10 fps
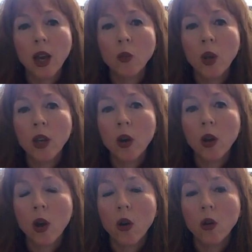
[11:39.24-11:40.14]
And when he
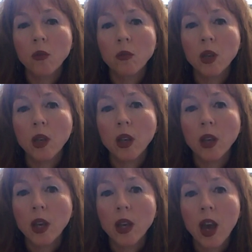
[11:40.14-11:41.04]
got home,
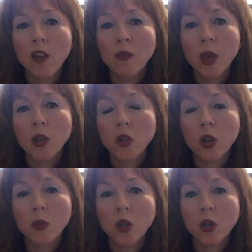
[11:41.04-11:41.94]
he gave me a
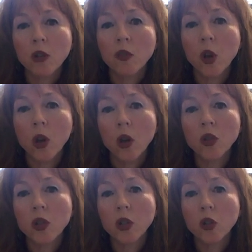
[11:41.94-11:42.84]
description of her
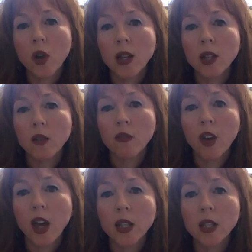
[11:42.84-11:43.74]
lost in transit
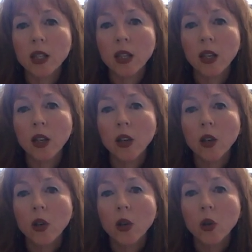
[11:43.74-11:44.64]
face,
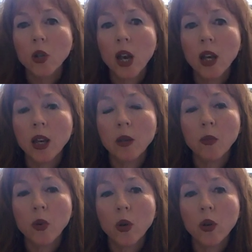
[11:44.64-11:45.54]
her delicate
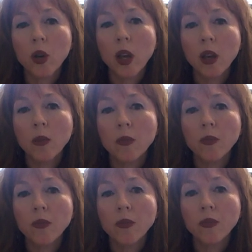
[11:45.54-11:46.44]
embroidery.
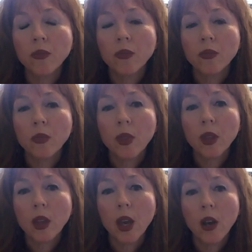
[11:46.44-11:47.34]

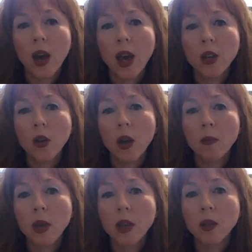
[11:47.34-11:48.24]
And I had
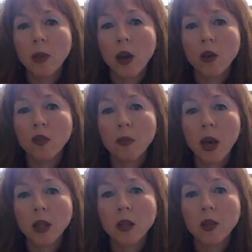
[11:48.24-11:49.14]
nightmares about her for
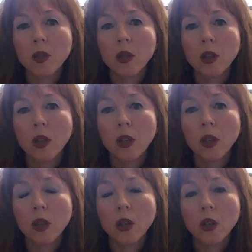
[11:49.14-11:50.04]
months,
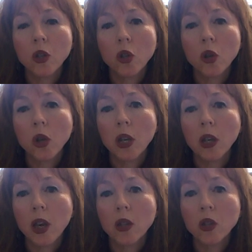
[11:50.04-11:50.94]

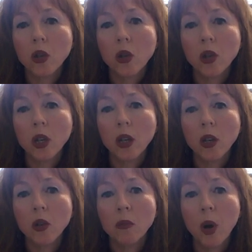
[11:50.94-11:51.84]
turning and turning
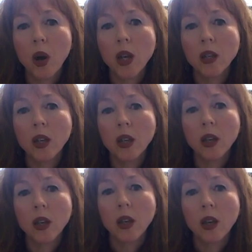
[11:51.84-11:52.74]
in her binding
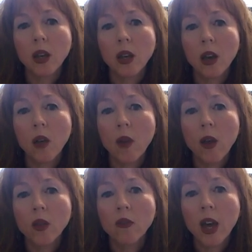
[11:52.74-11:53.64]

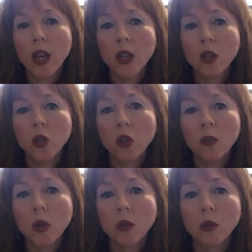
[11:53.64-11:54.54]
around the vacant
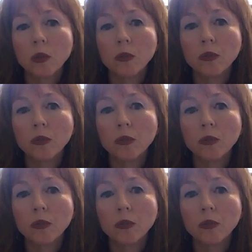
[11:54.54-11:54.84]
terminal.